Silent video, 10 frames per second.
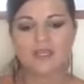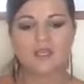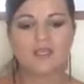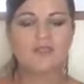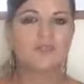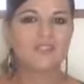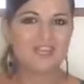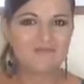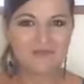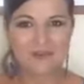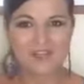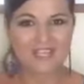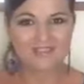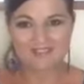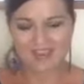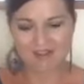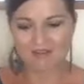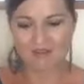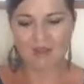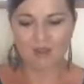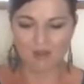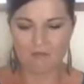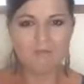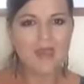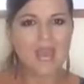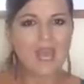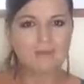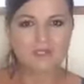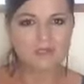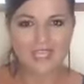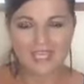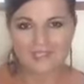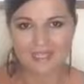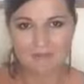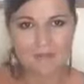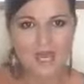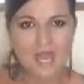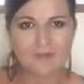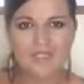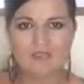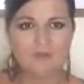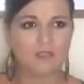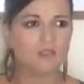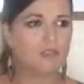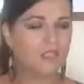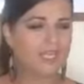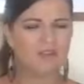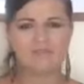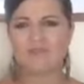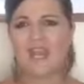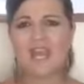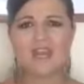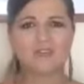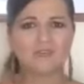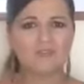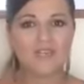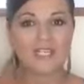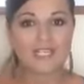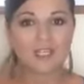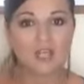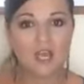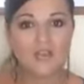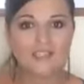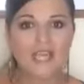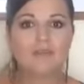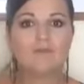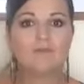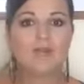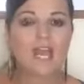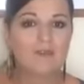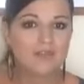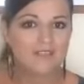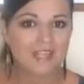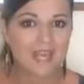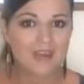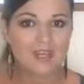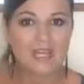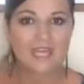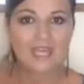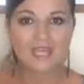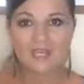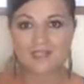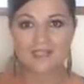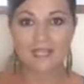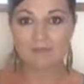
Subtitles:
You know, they were in their maps, looking at their maps, they were looking around, feeling lost, and I went there and asked them,